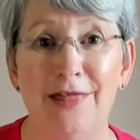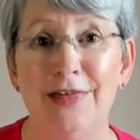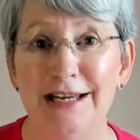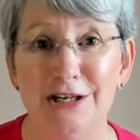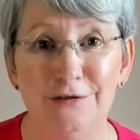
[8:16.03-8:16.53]

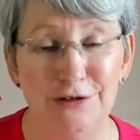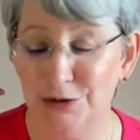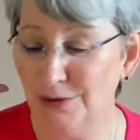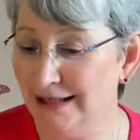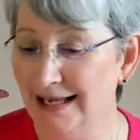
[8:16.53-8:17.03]
Thank you for
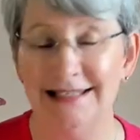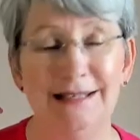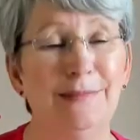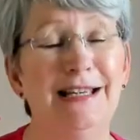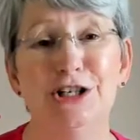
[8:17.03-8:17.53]
doing that.
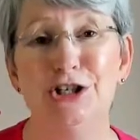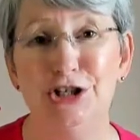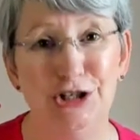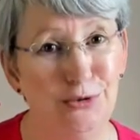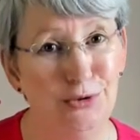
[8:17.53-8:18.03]
It makes a
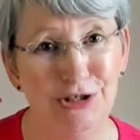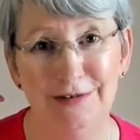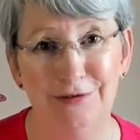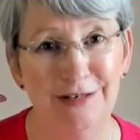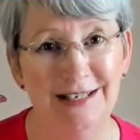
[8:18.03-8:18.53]
huge
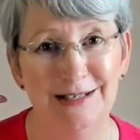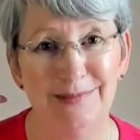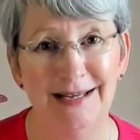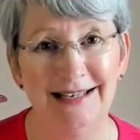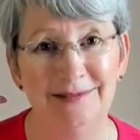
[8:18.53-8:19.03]
difference to
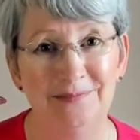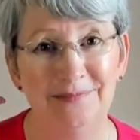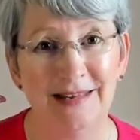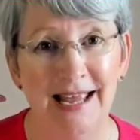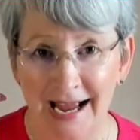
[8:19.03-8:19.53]
me.
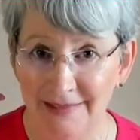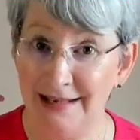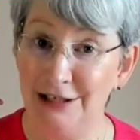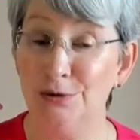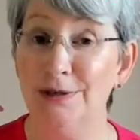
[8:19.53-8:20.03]
And
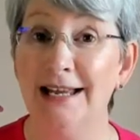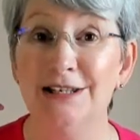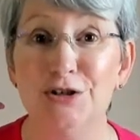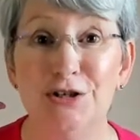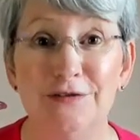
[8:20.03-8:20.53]
then you'll get
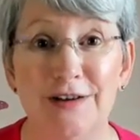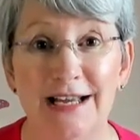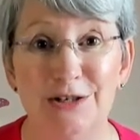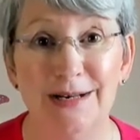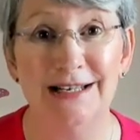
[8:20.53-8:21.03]

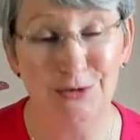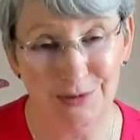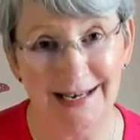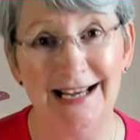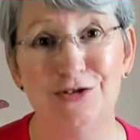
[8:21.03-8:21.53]
notified when I do
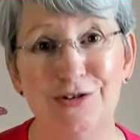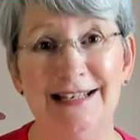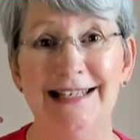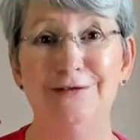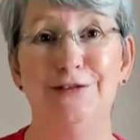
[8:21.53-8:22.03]
the next
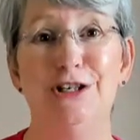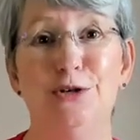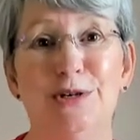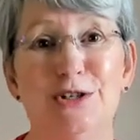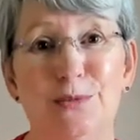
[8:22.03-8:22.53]
reading for
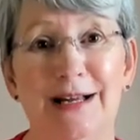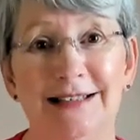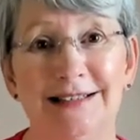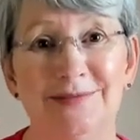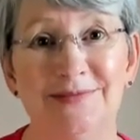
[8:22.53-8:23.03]
you as
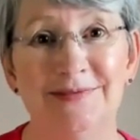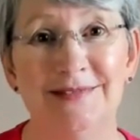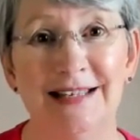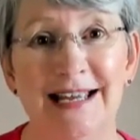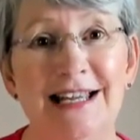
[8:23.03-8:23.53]
well.
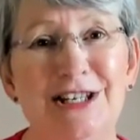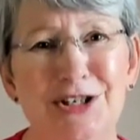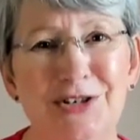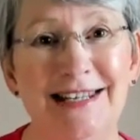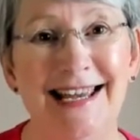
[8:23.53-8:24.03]

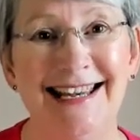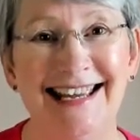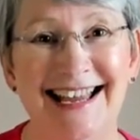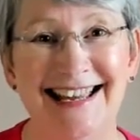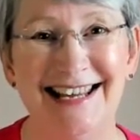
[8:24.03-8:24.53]
So take
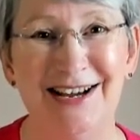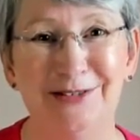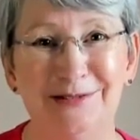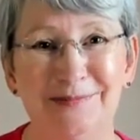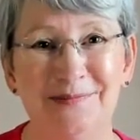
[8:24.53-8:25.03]
care
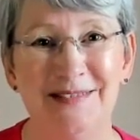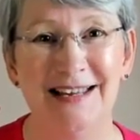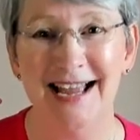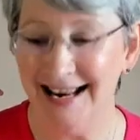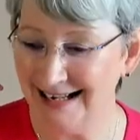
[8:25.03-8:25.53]
now,
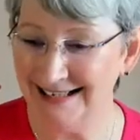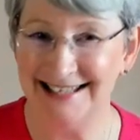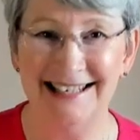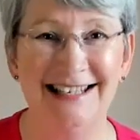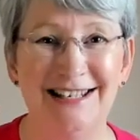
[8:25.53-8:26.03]
and I'll
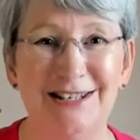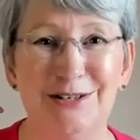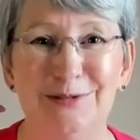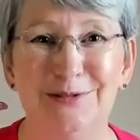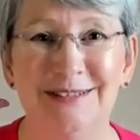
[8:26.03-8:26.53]
see you
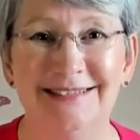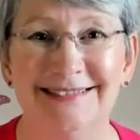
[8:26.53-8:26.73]
soon.